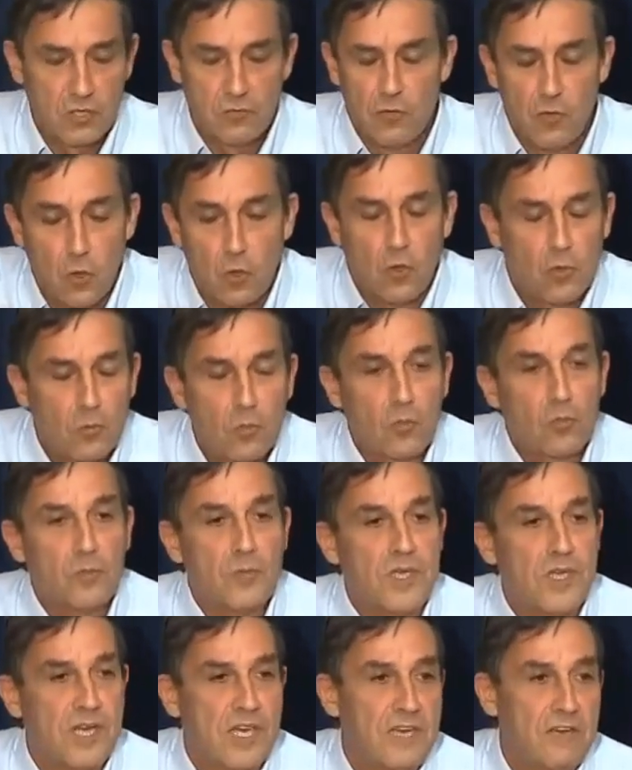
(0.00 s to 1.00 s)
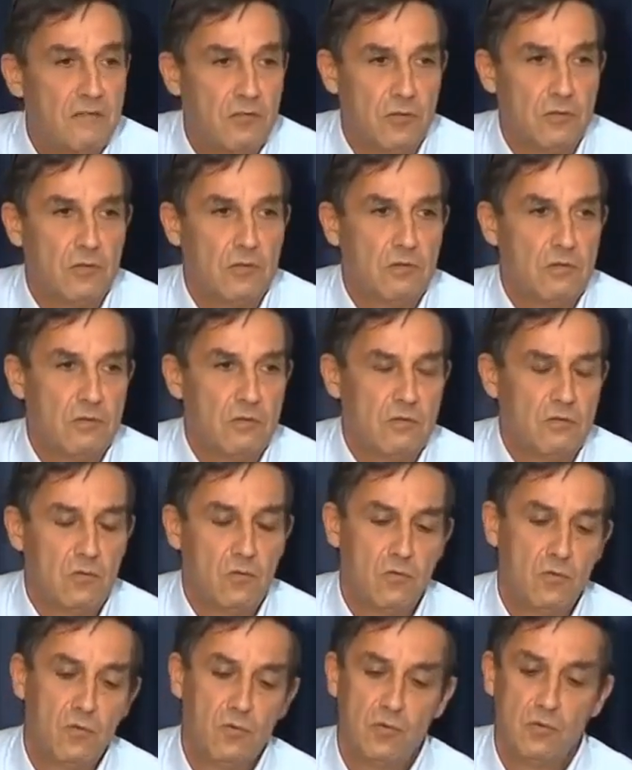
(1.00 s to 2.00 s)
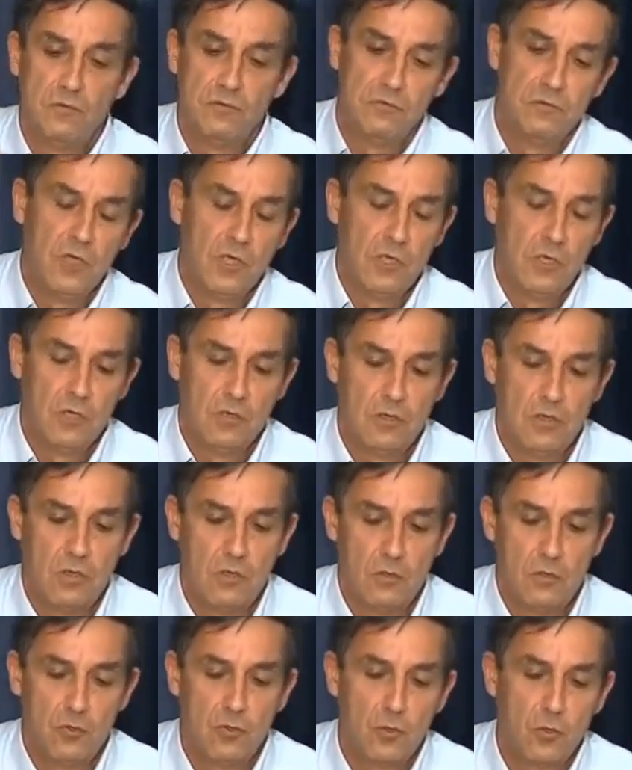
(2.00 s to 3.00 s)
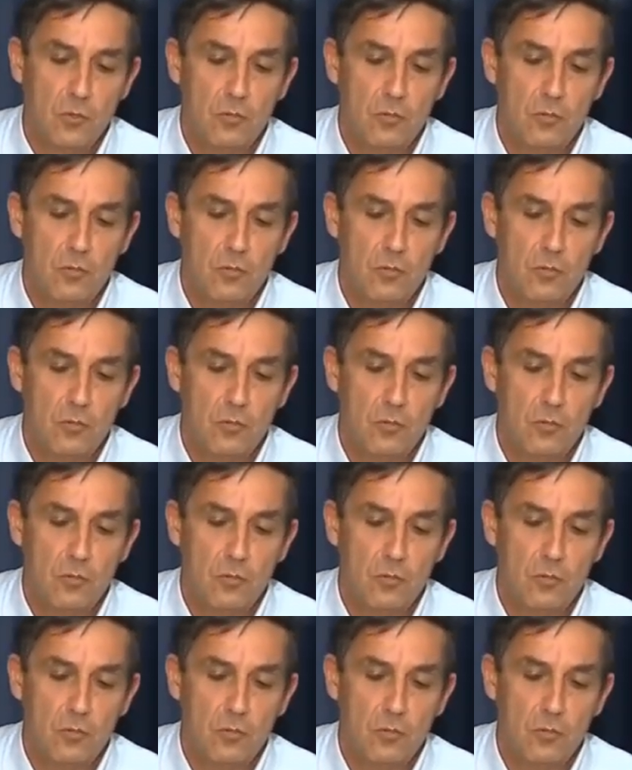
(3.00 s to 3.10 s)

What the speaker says: normal behavior to